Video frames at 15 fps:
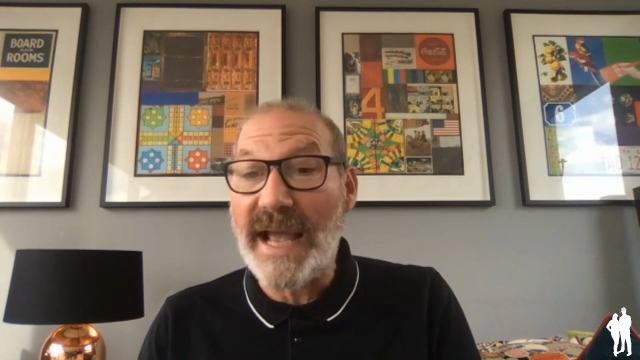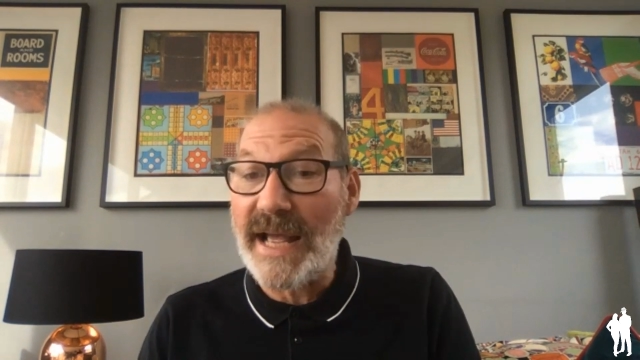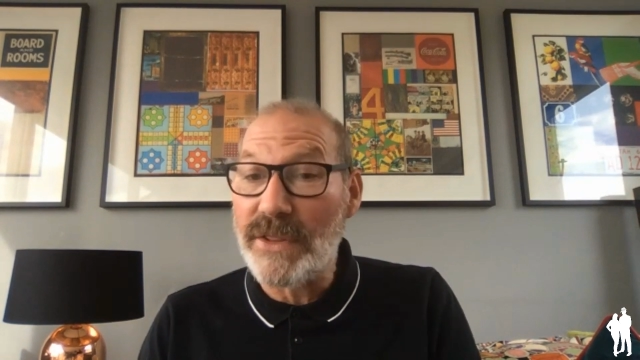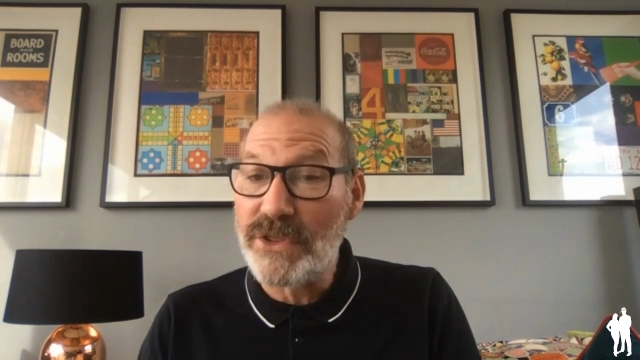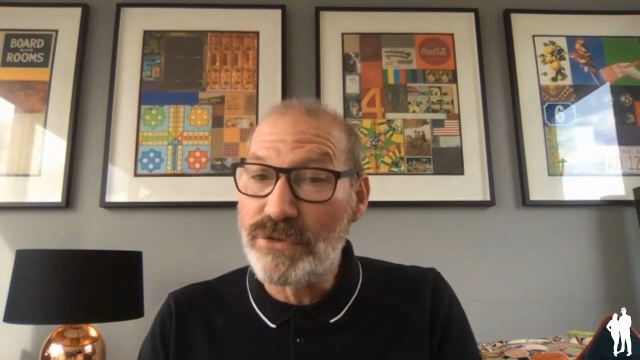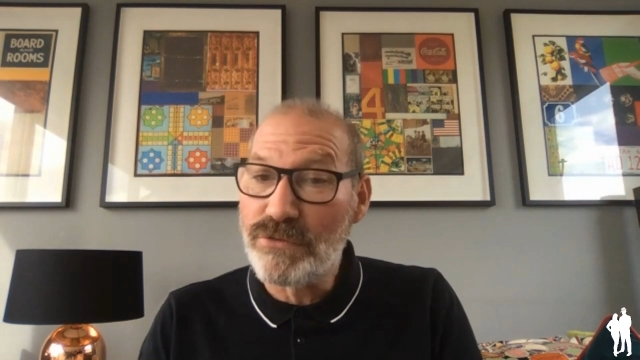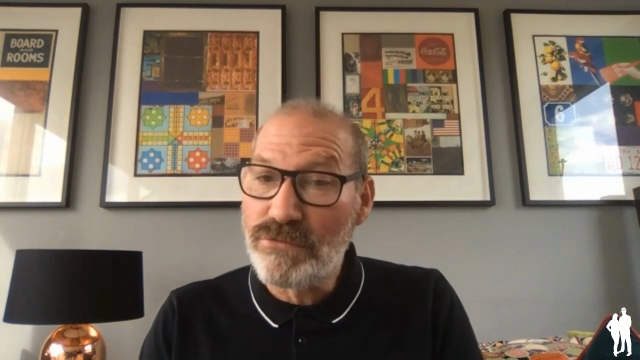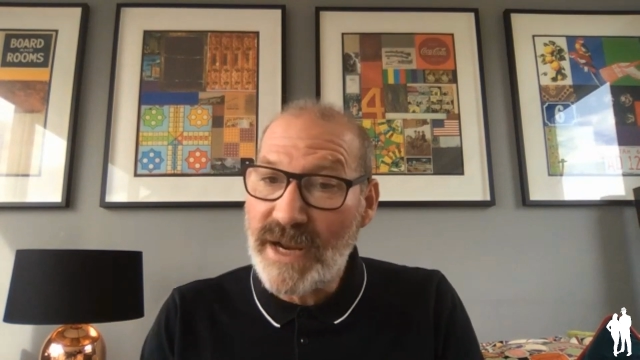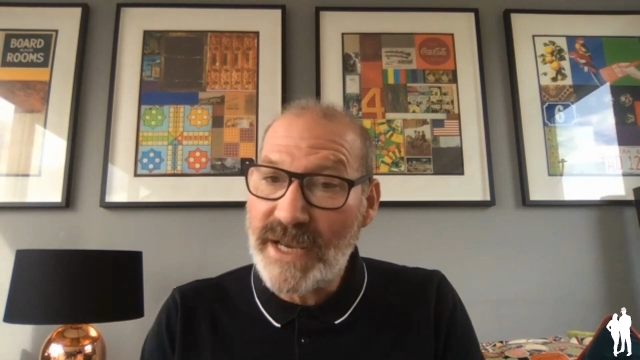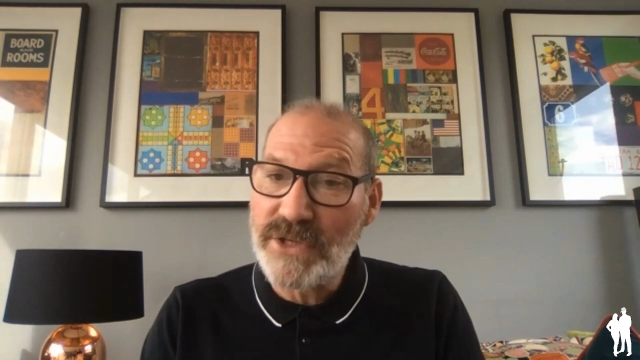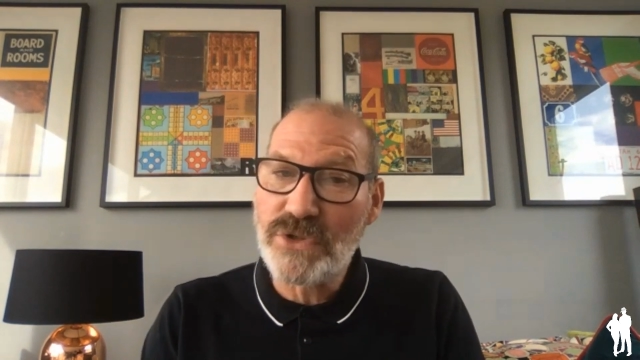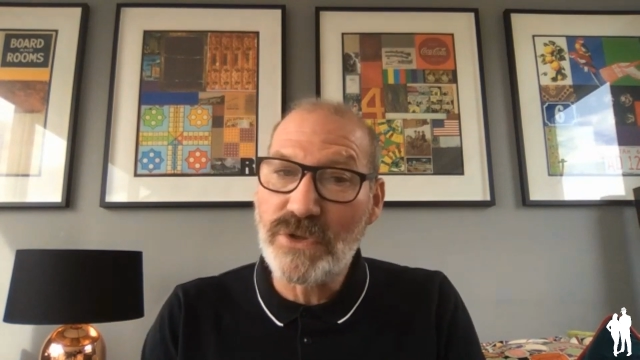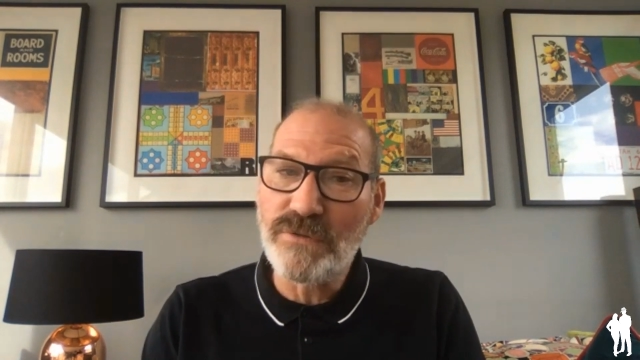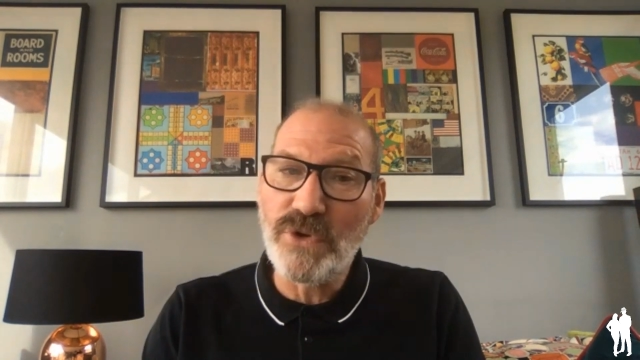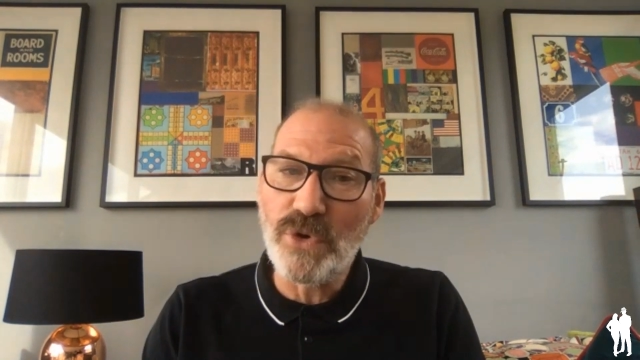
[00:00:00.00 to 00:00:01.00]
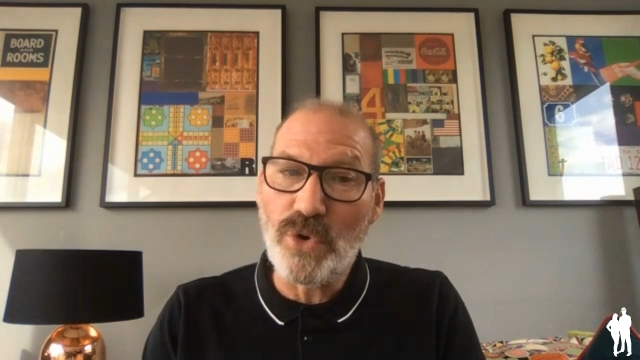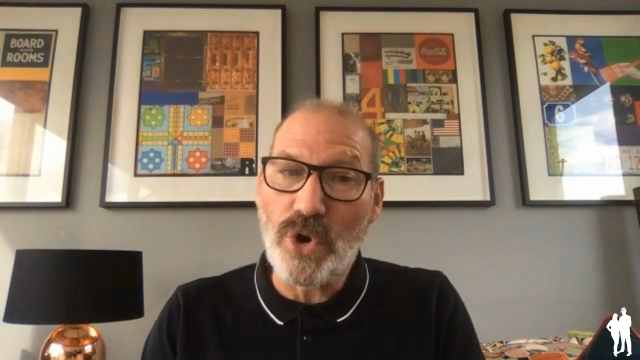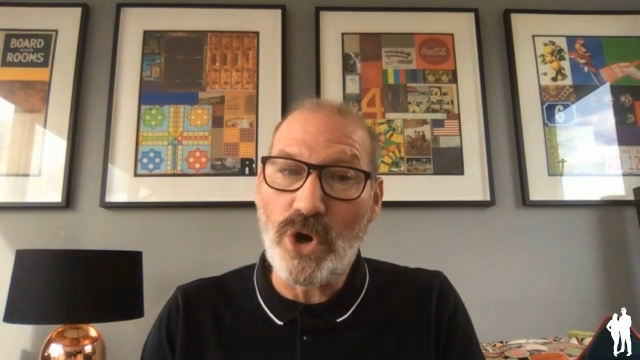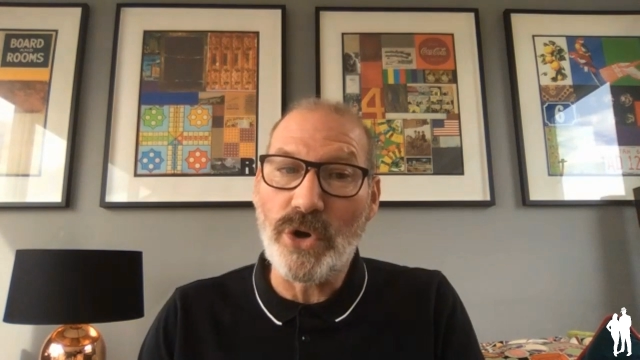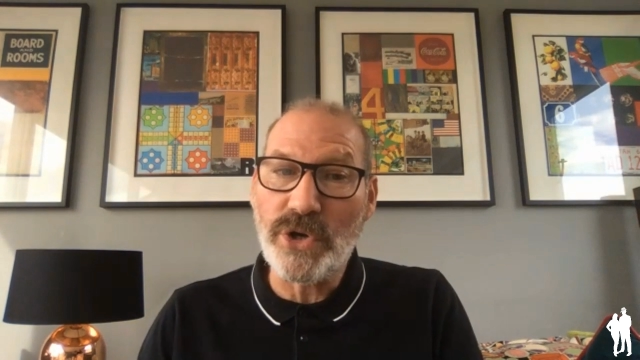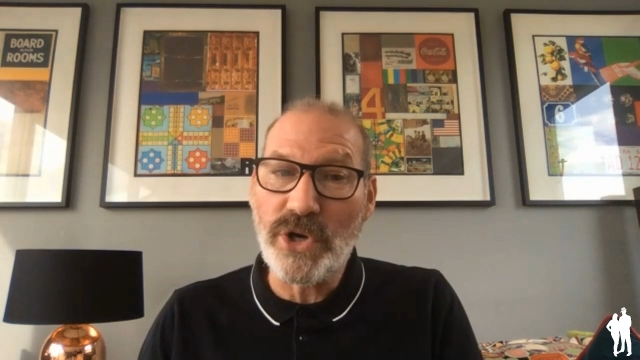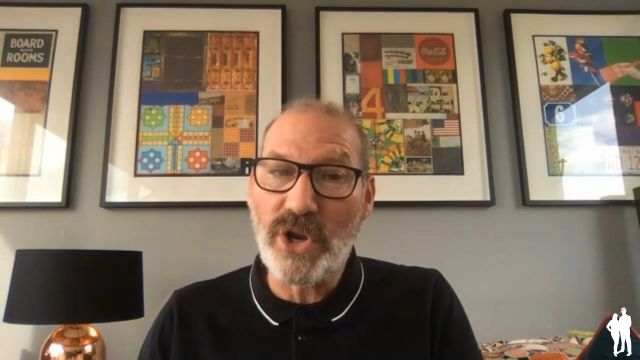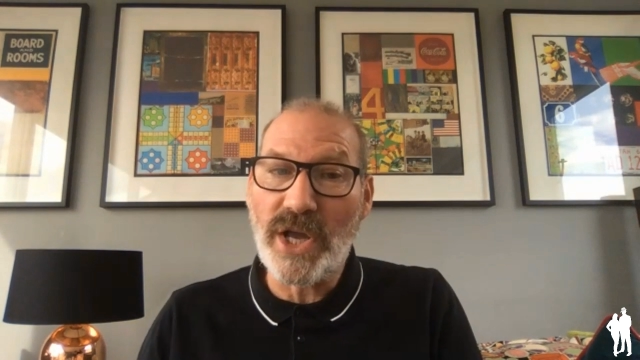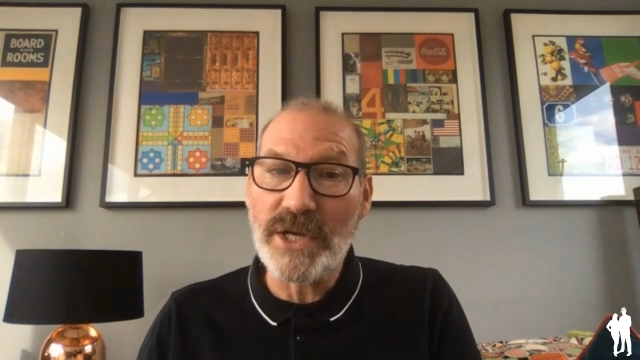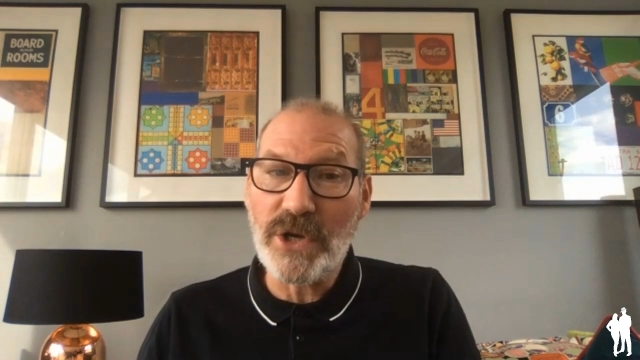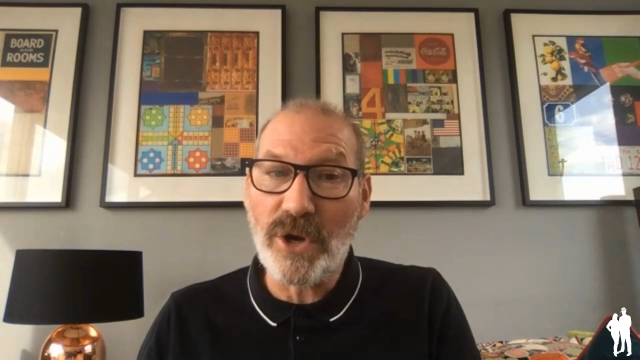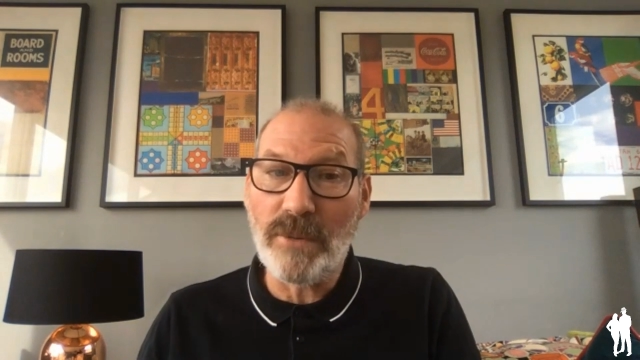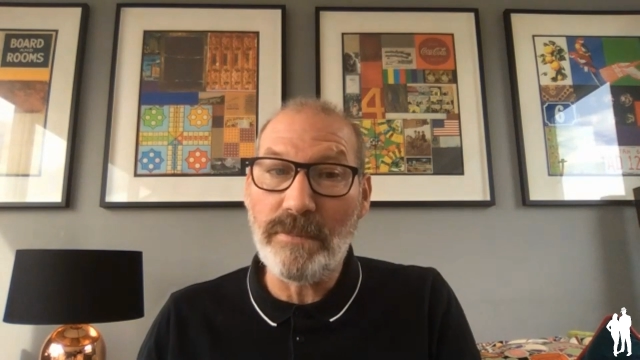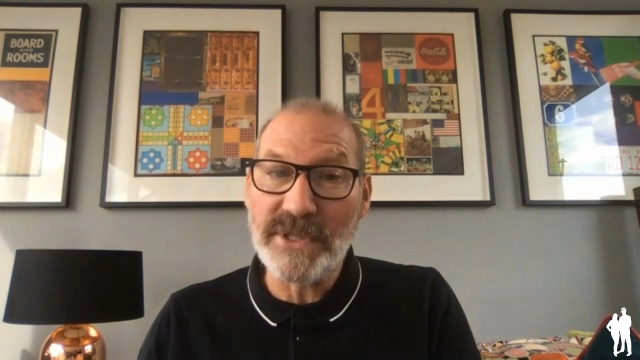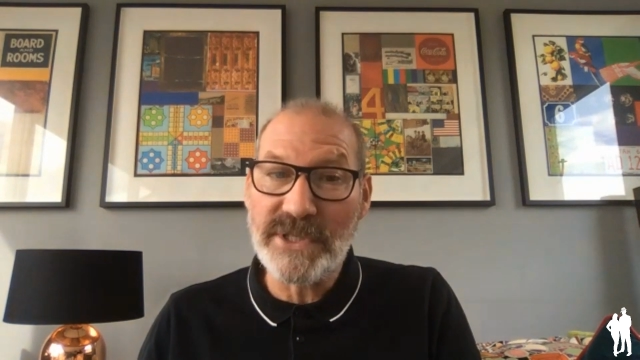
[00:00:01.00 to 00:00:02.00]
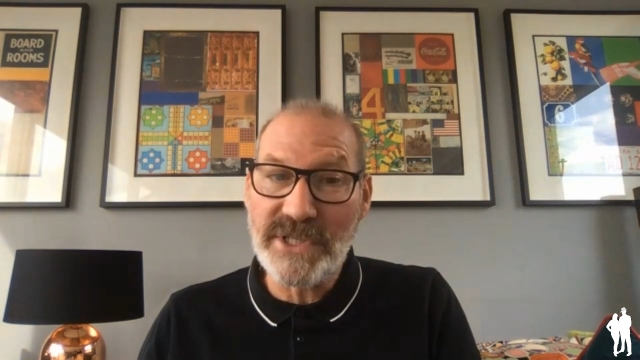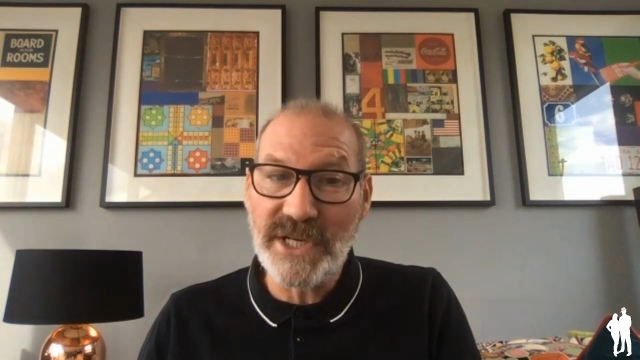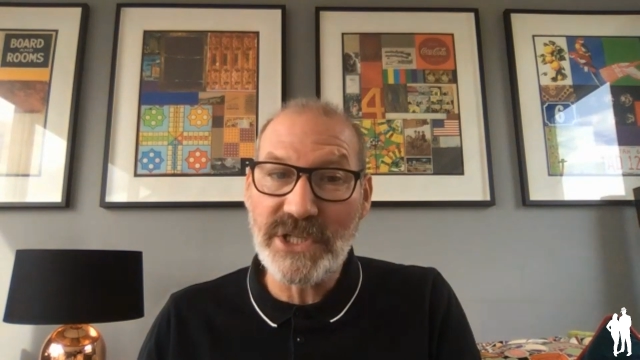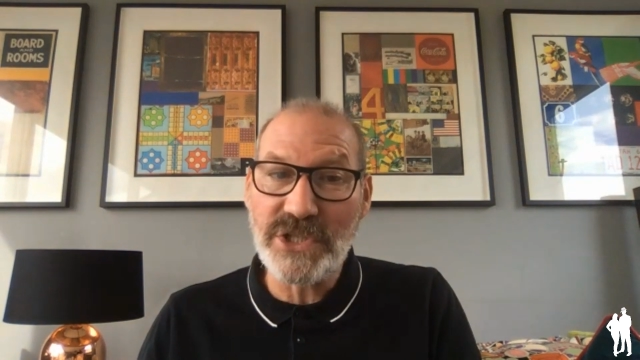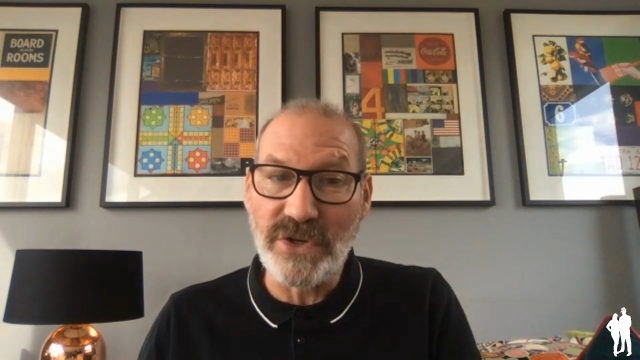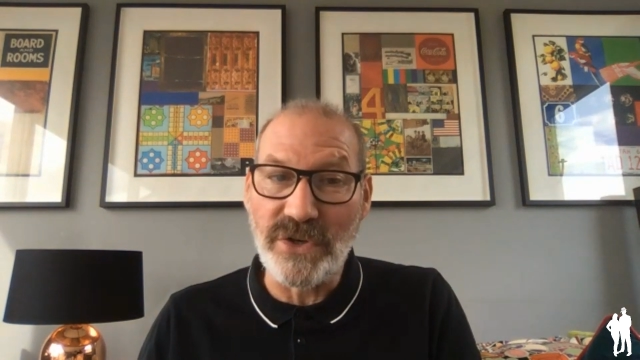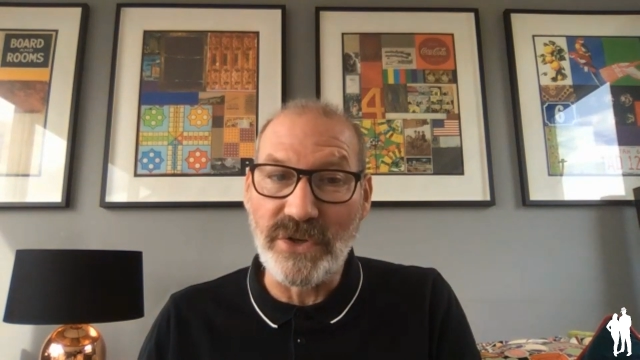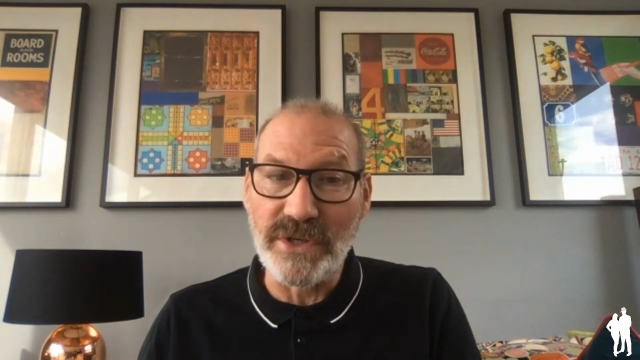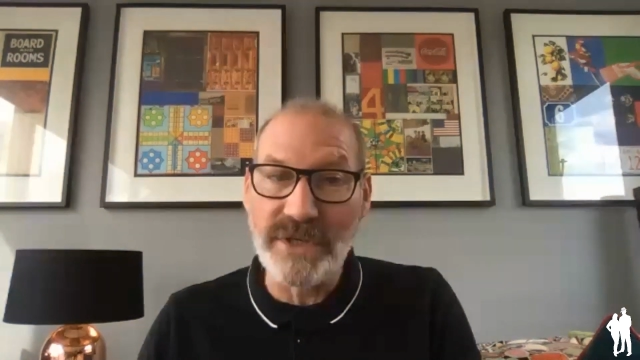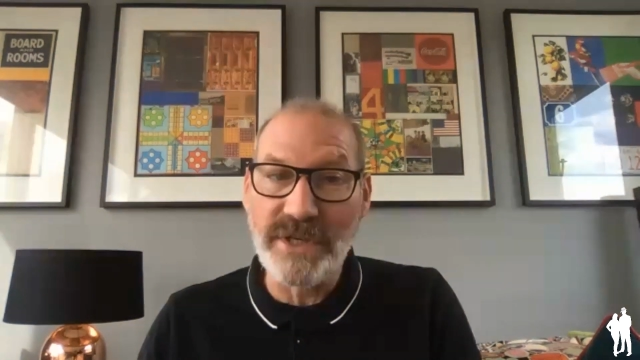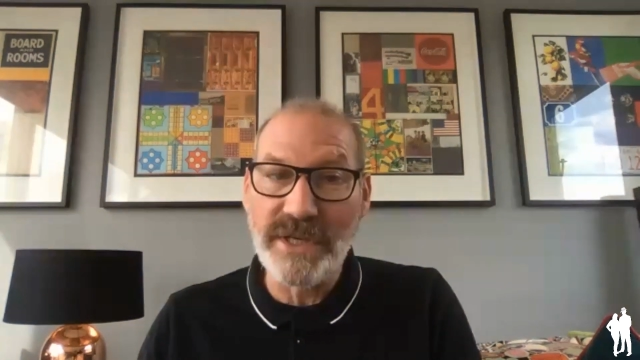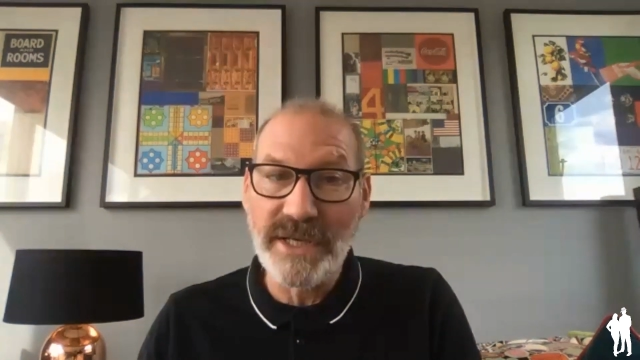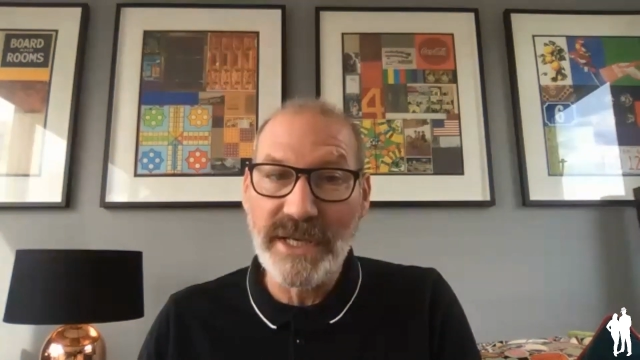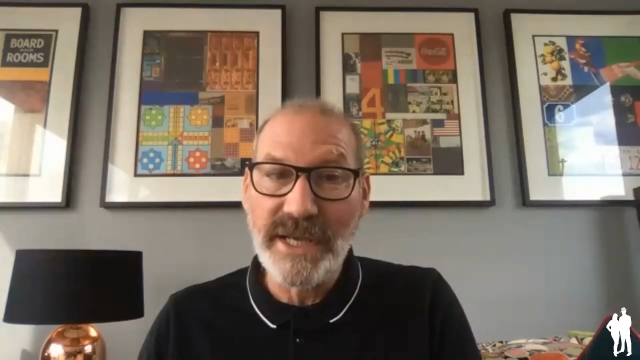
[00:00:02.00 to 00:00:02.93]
at the rate of your online competition,